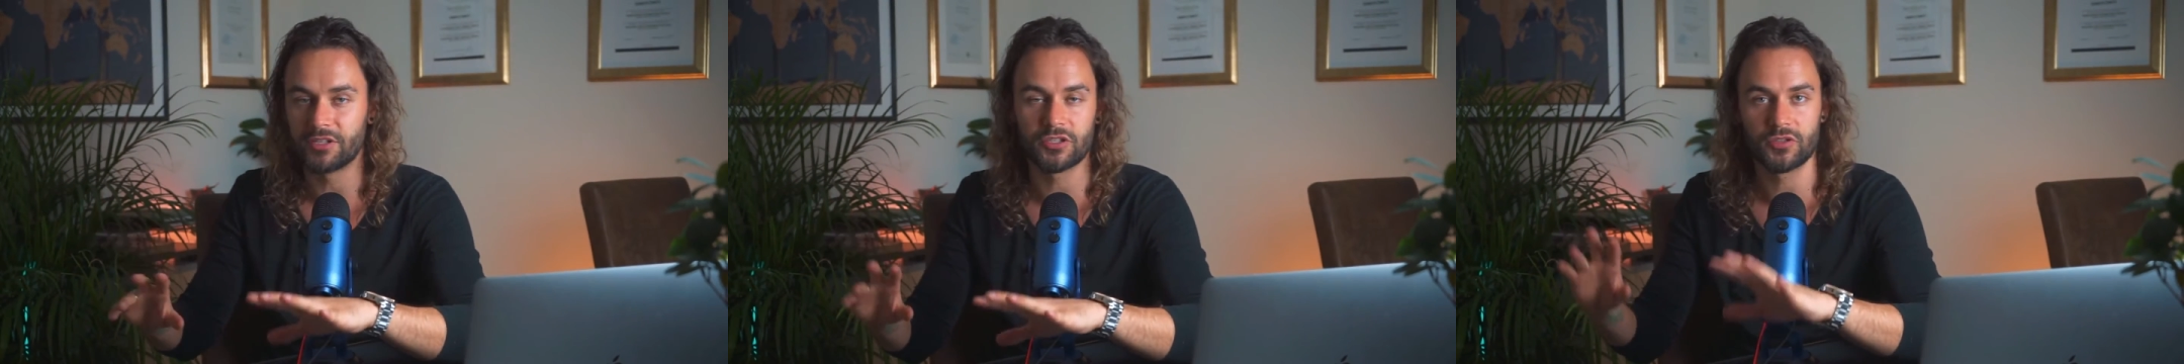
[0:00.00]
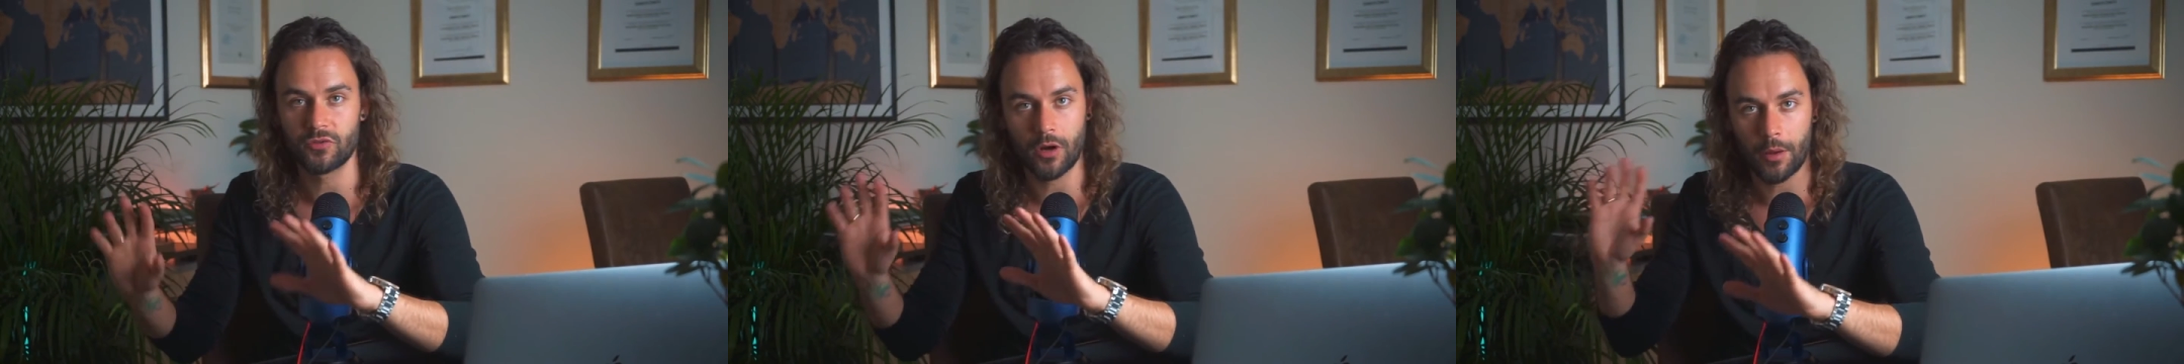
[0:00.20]

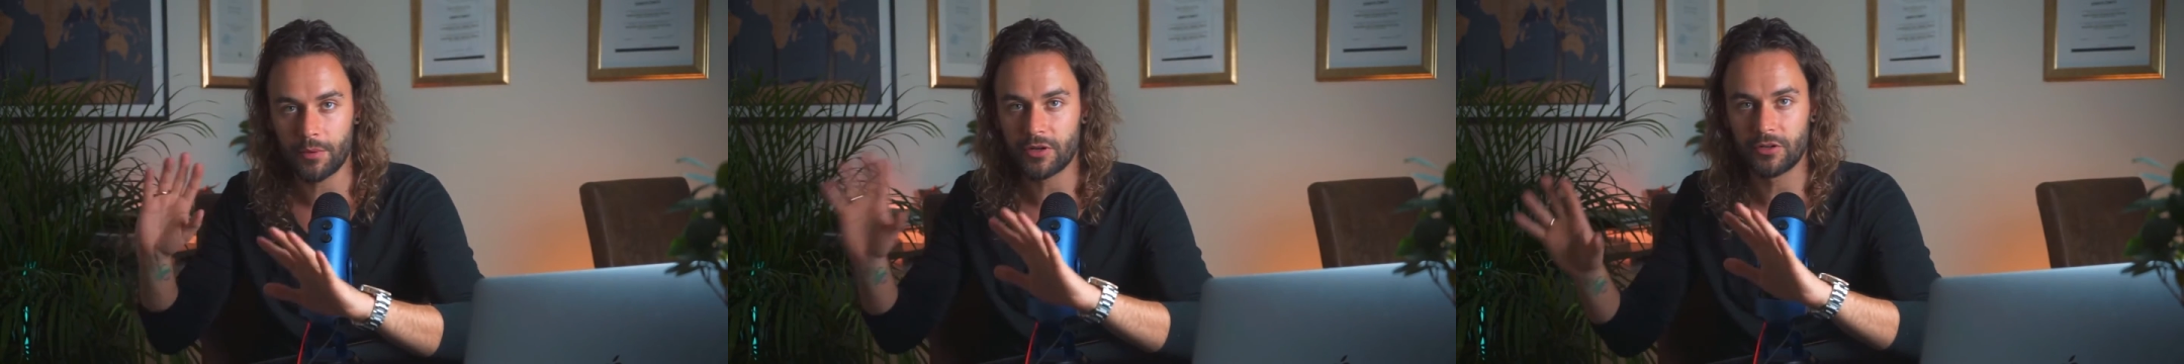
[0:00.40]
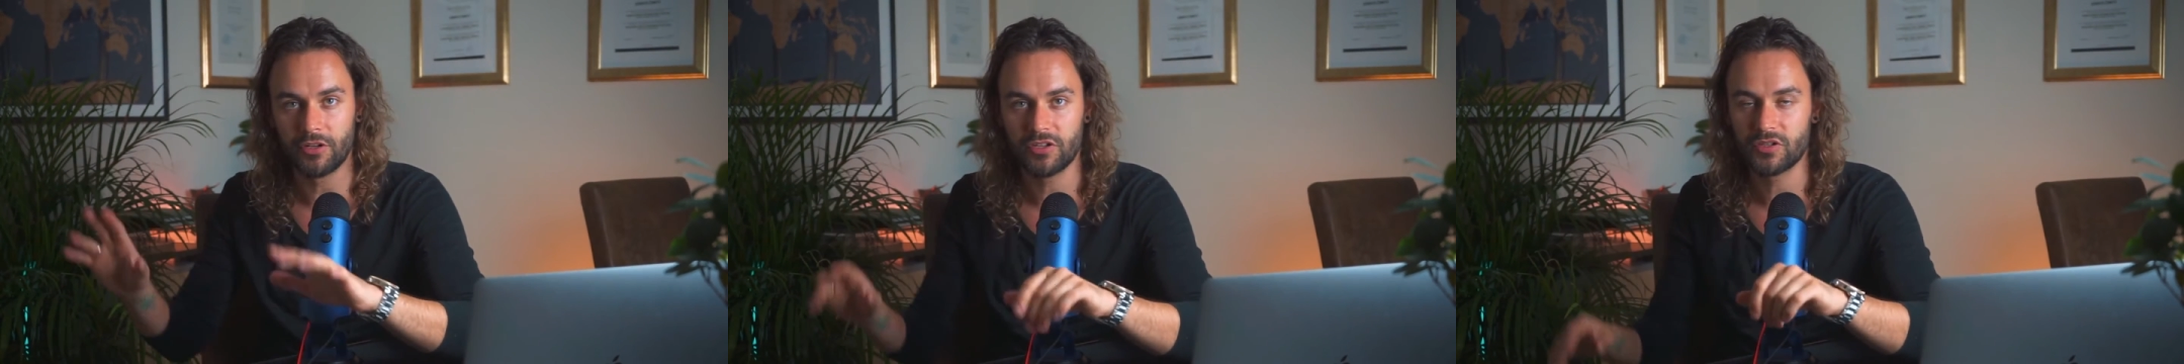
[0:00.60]
Just
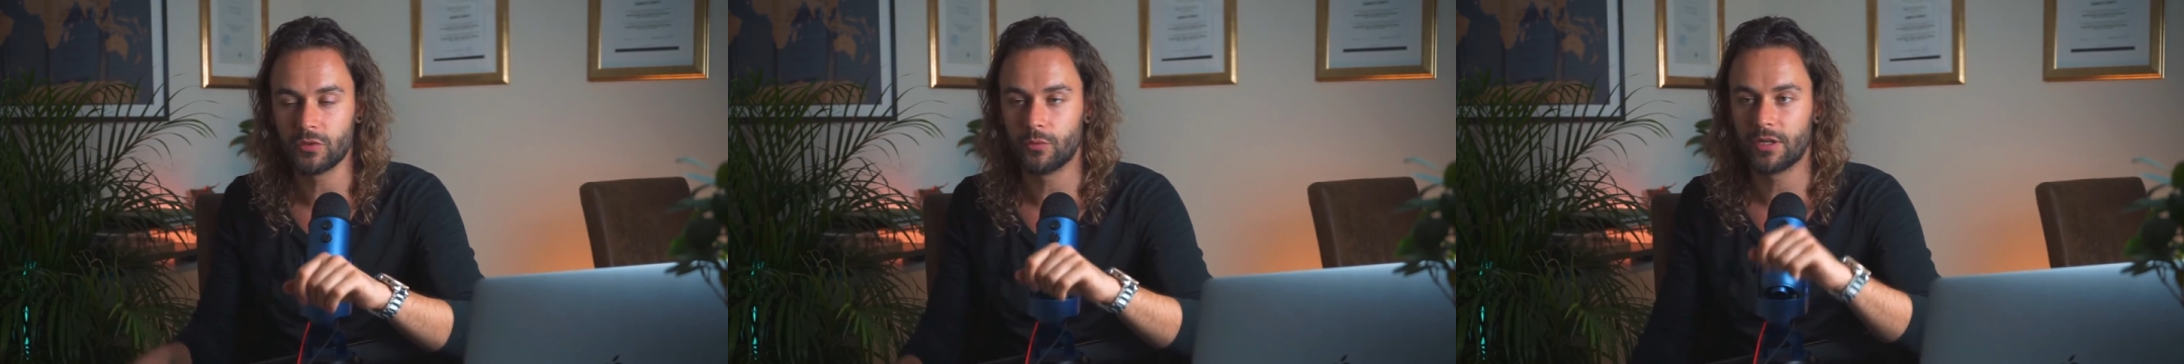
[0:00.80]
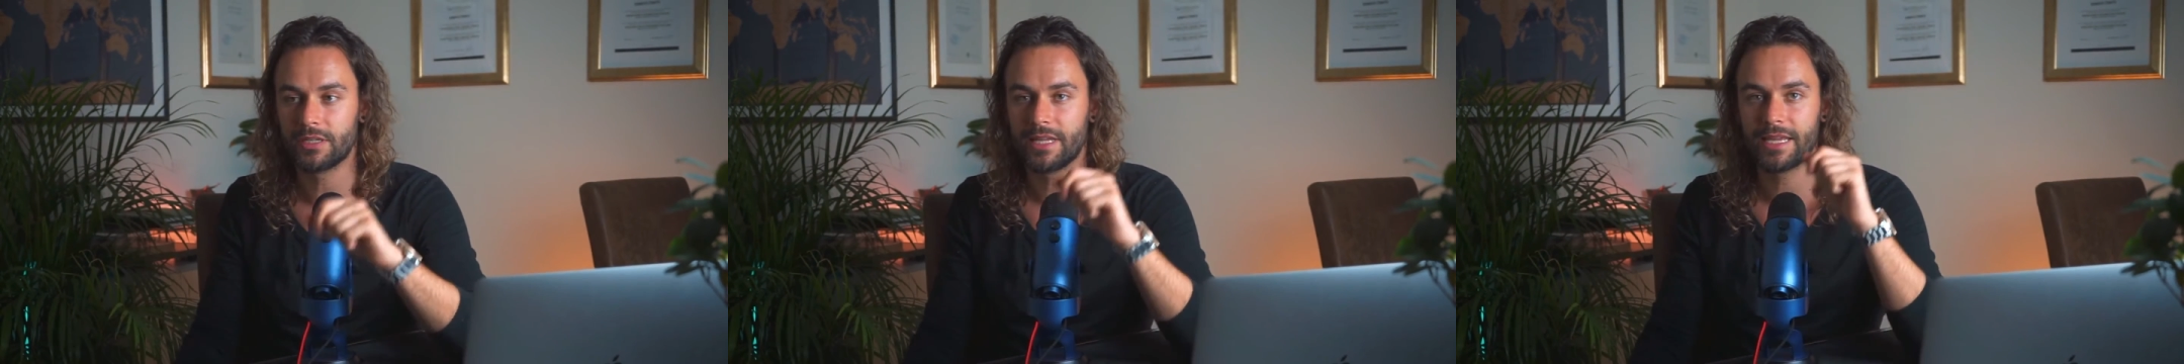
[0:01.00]
Robinhood is the
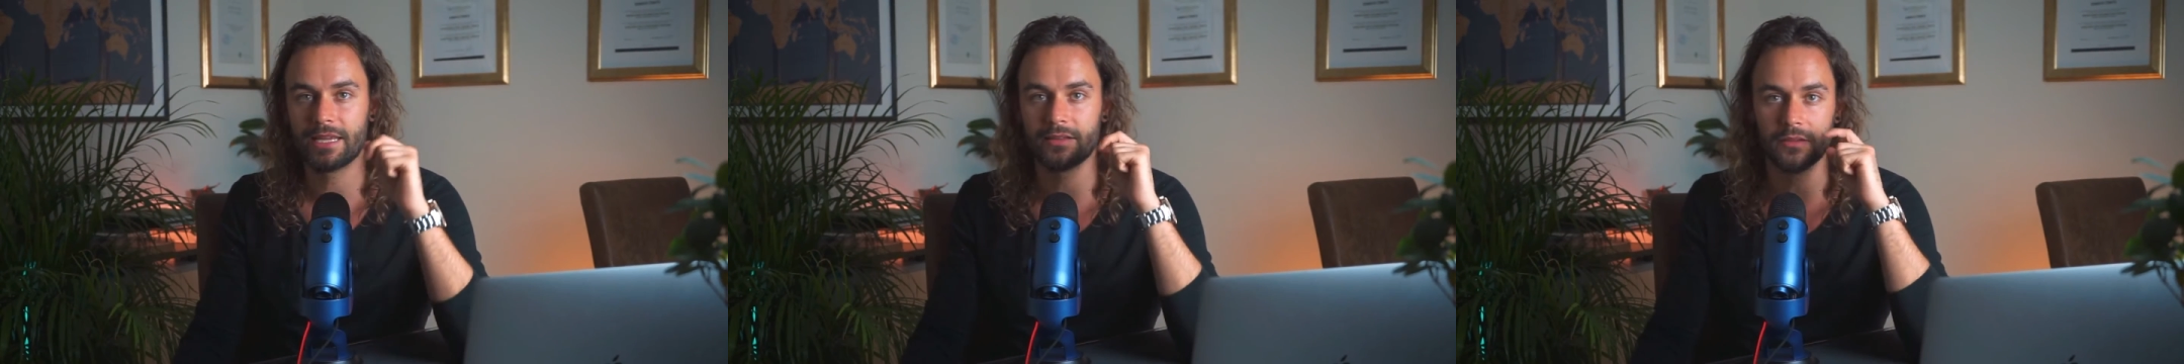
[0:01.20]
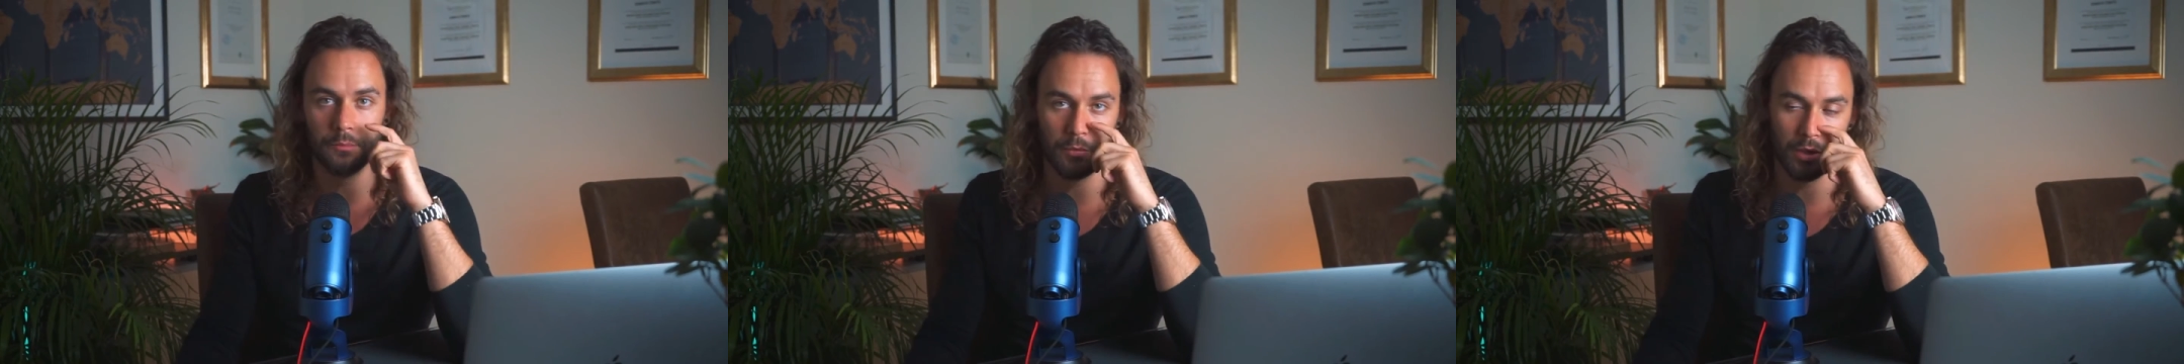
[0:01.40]
one
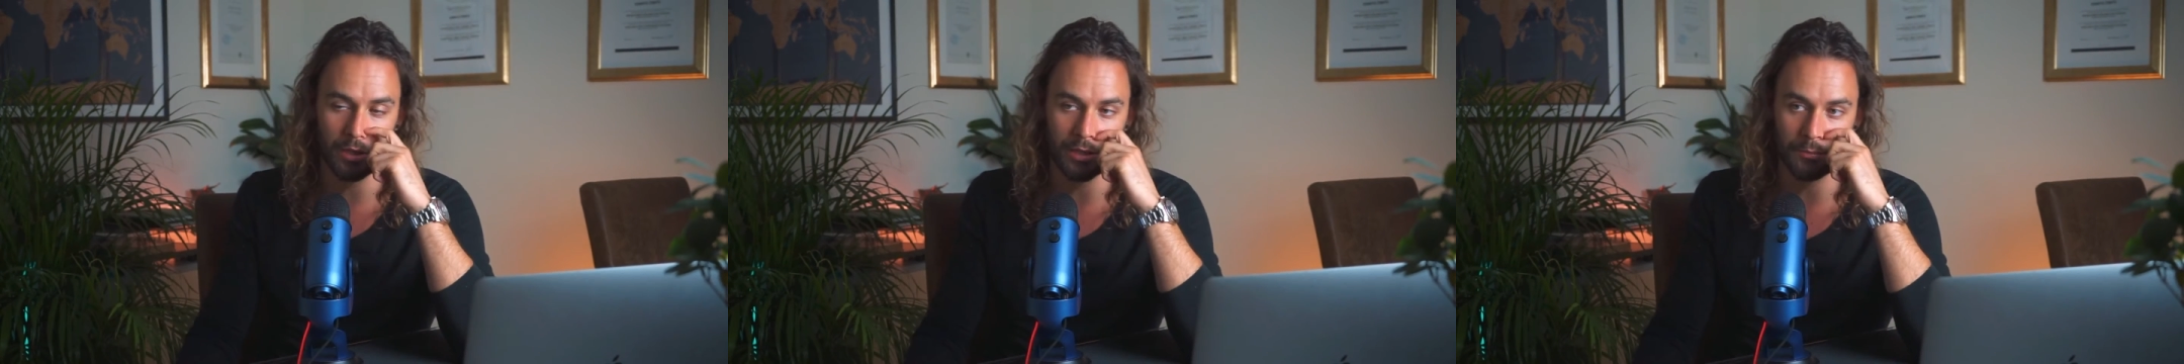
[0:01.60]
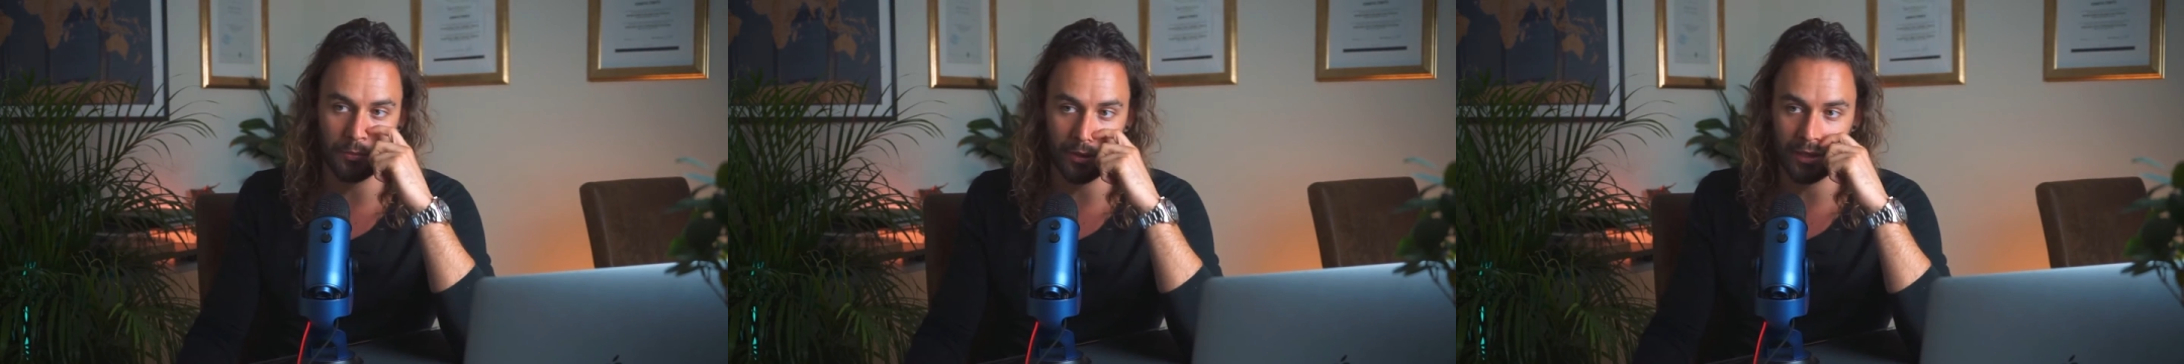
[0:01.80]
taking the
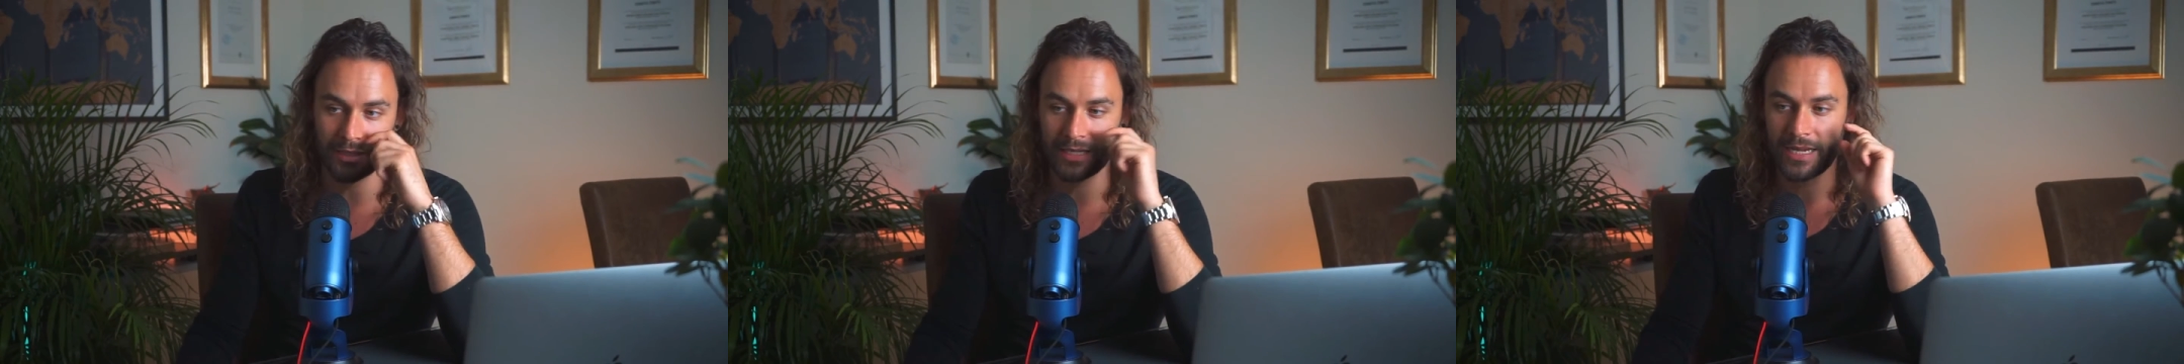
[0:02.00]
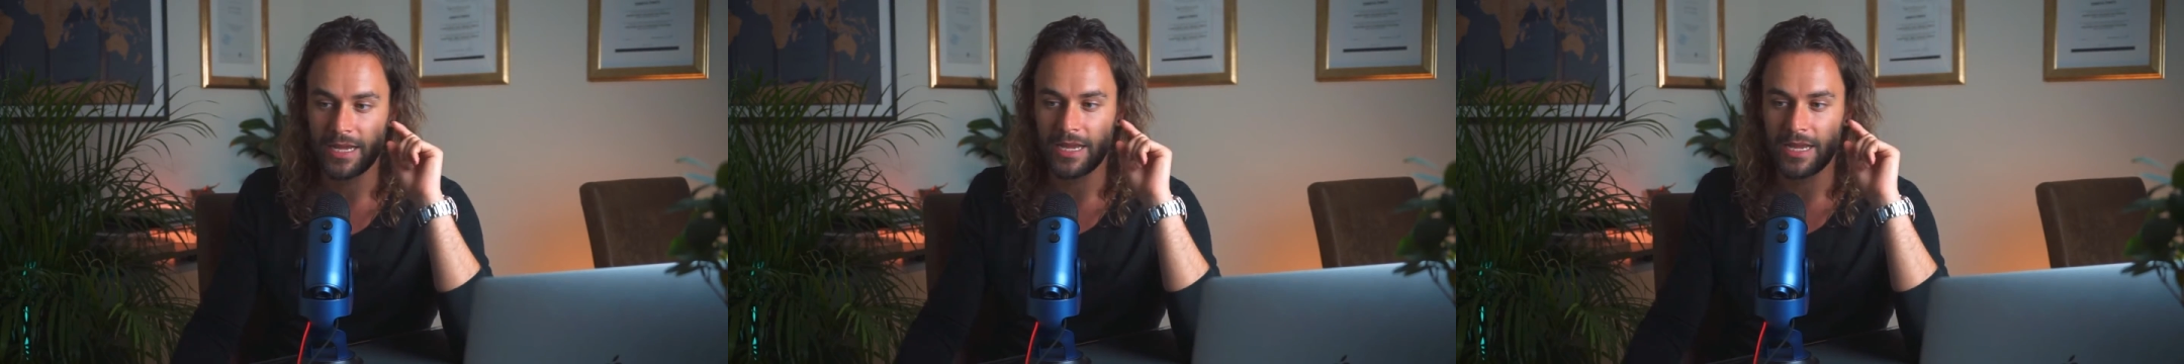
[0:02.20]
bullet, but